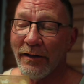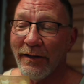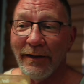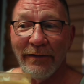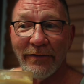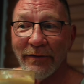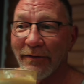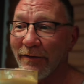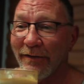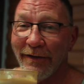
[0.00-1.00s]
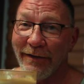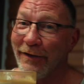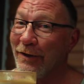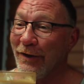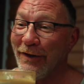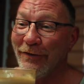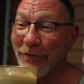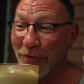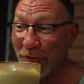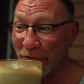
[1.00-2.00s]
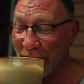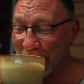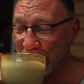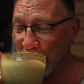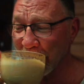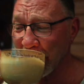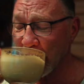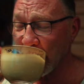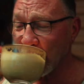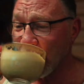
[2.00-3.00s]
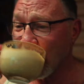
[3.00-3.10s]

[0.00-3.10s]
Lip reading: He's a doozy. Let's put it that way.